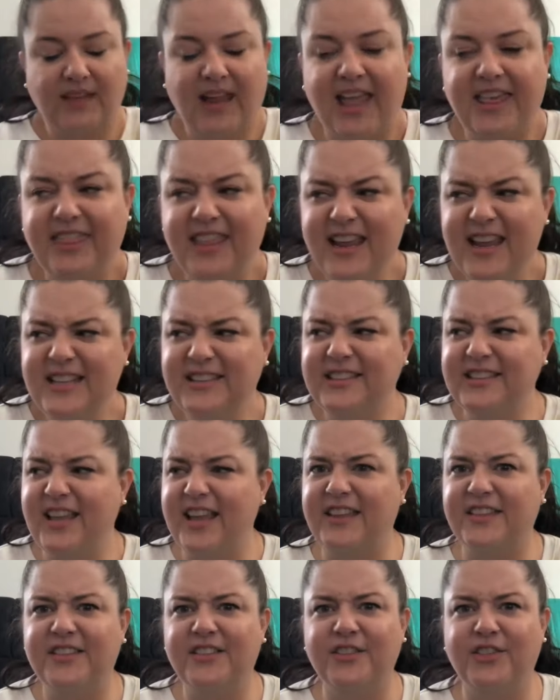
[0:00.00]
I think it's
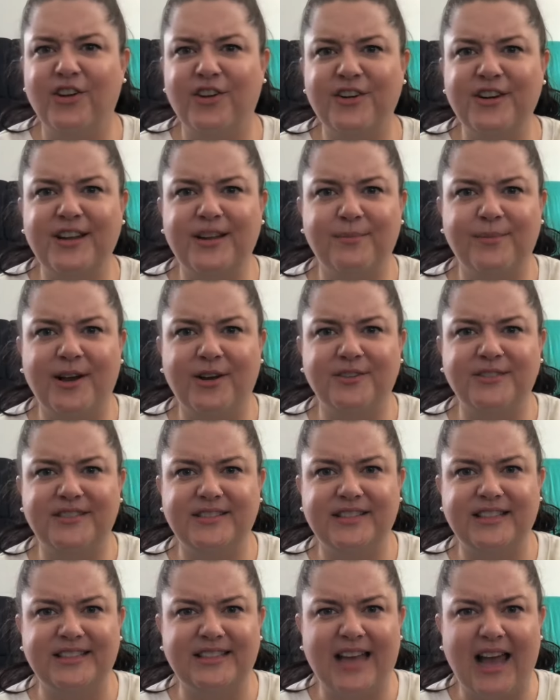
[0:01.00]
like learning about
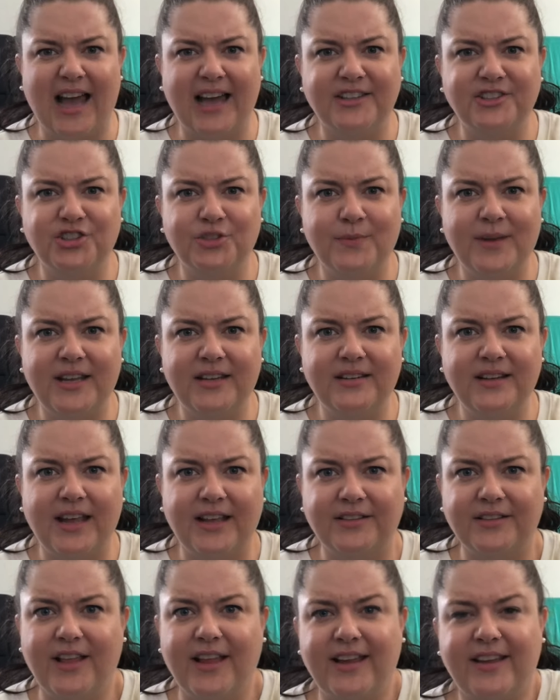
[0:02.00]
detachment
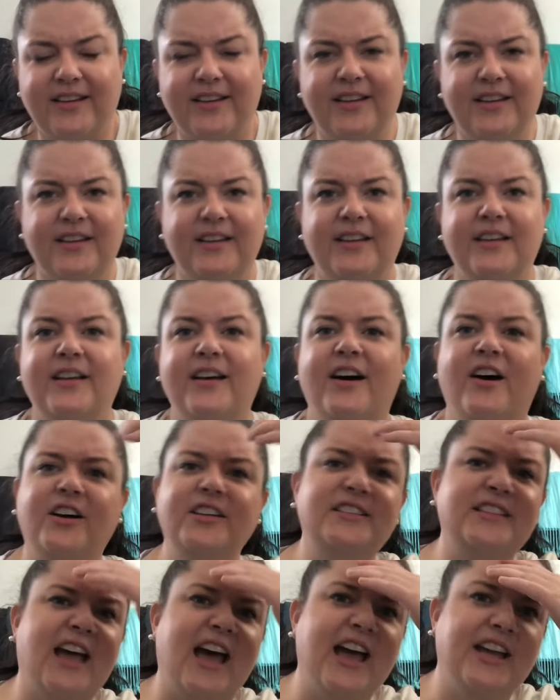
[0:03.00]
and like
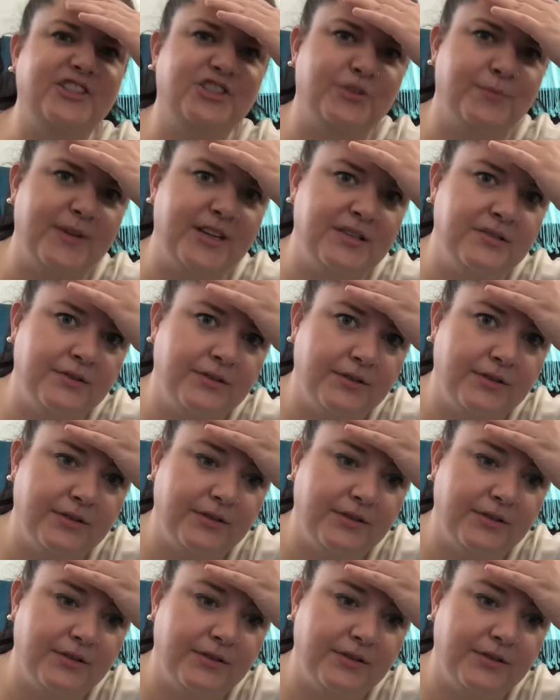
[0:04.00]
attachment.